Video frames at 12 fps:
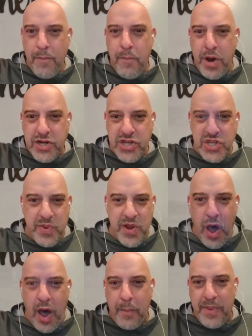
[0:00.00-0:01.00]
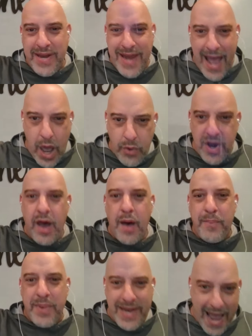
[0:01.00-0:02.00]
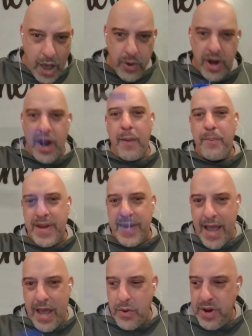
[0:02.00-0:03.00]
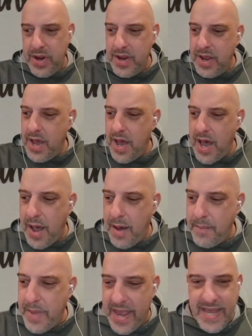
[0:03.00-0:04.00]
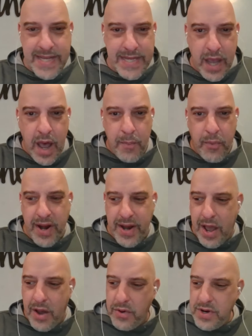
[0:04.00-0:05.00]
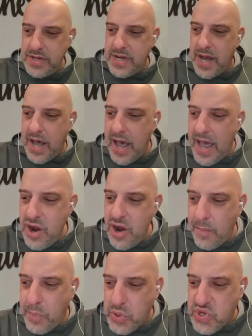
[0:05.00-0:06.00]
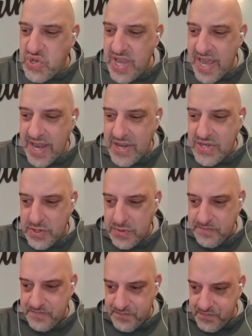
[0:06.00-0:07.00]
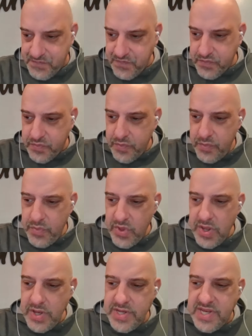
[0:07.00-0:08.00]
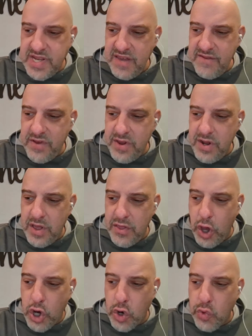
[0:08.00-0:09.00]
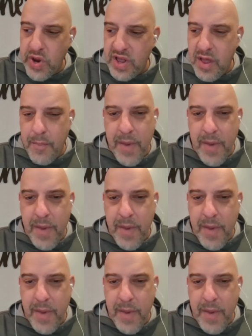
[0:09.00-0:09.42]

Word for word: much he's been up and down and up and down and up and down. Um, and he's up right now. Uh, number six, Stephen the Gorilla